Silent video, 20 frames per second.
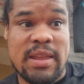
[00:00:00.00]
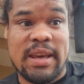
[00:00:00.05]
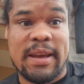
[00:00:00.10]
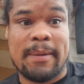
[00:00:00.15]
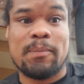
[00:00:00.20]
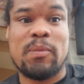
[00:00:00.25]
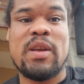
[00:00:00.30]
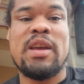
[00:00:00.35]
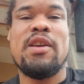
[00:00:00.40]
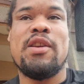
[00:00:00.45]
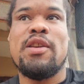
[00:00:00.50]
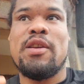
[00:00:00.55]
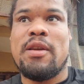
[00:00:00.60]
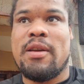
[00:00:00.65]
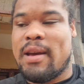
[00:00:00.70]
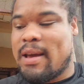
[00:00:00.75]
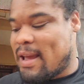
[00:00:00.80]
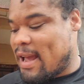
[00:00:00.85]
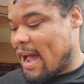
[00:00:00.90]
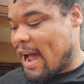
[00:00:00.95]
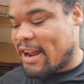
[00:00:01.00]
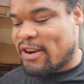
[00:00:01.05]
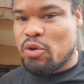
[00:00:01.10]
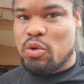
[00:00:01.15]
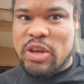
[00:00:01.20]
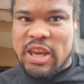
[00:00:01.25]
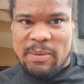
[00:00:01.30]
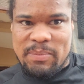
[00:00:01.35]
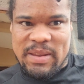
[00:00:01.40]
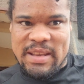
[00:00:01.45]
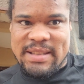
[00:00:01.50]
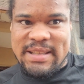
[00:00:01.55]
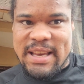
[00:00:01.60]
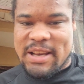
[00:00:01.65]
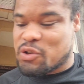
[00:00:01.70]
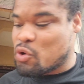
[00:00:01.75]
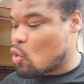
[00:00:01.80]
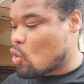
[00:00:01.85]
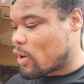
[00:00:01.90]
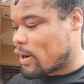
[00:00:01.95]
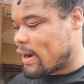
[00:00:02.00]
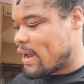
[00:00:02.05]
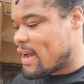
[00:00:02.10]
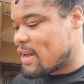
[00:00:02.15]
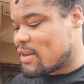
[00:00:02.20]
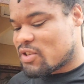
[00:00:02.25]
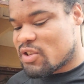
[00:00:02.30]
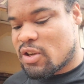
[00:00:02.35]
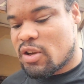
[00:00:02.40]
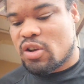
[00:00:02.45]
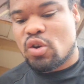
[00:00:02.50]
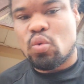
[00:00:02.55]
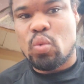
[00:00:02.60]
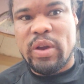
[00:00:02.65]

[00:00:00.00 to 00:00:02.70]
thing. How do you keep these things organized?